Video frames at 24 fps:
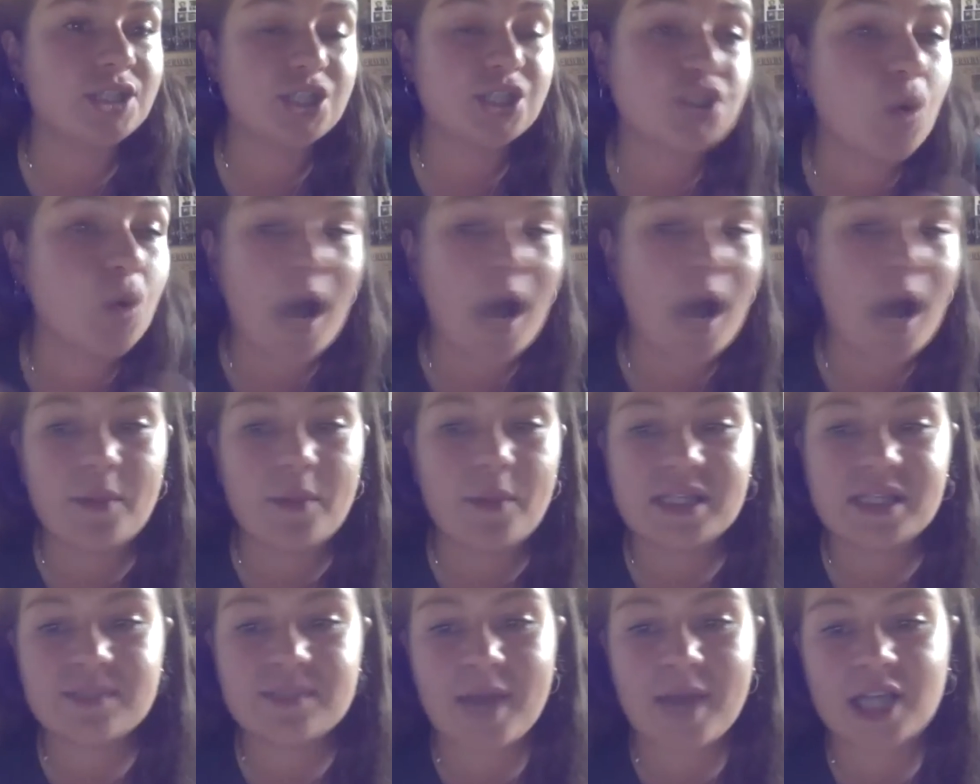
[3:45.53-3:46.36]
It's not how
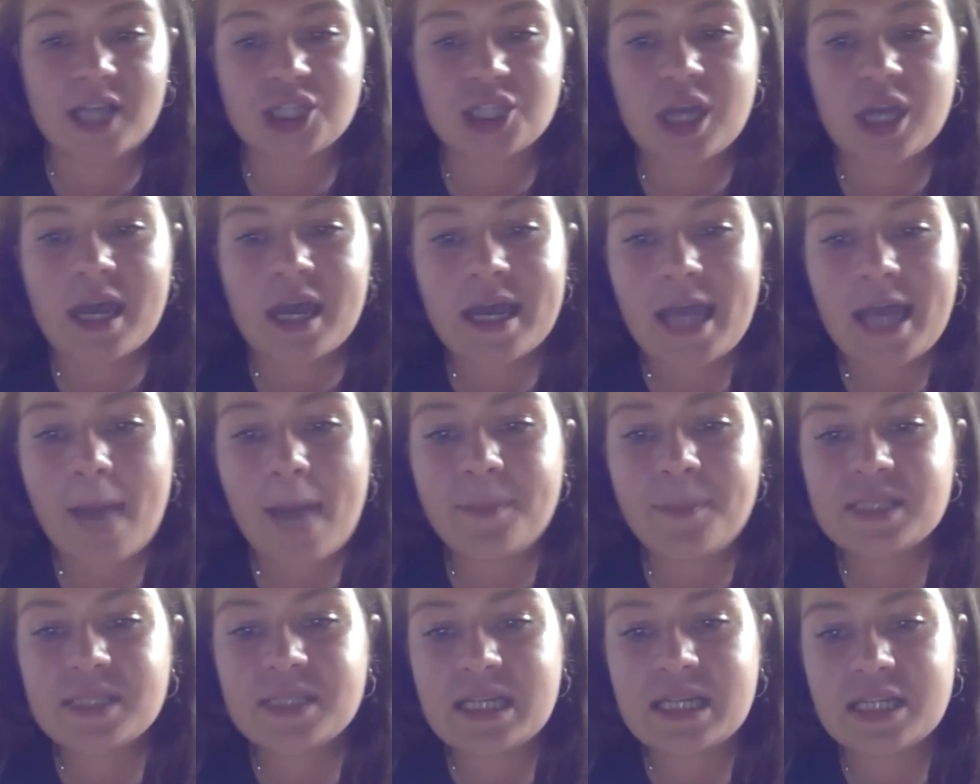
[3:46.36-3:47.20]
we smash
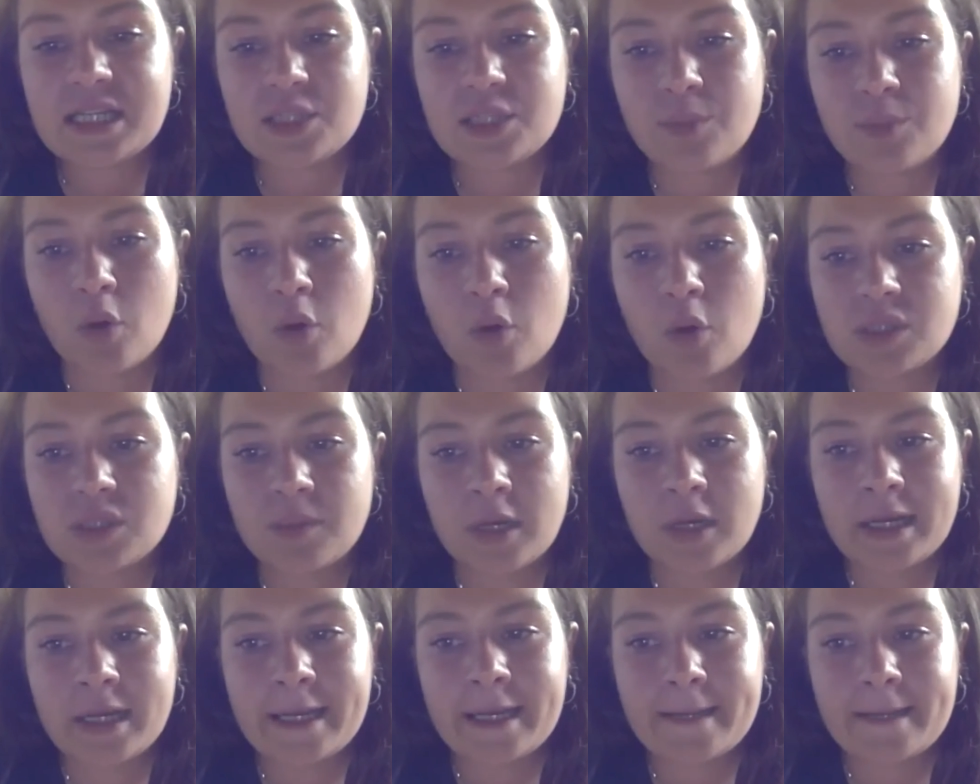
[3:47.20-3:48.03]
capitalism
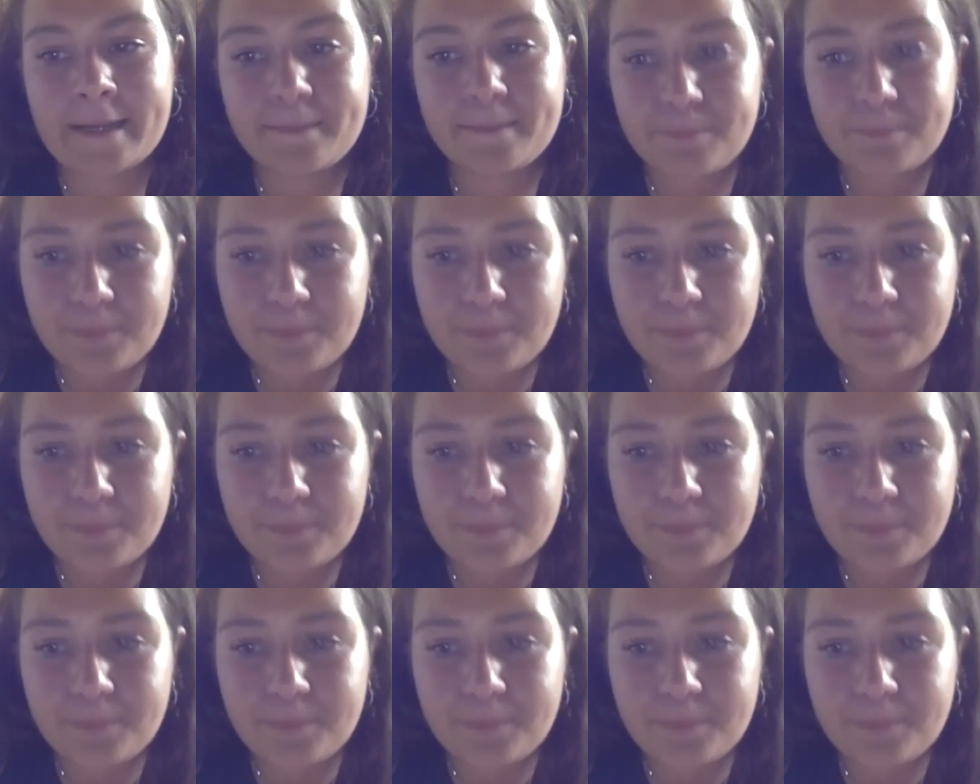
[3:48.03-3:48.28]
ultimately.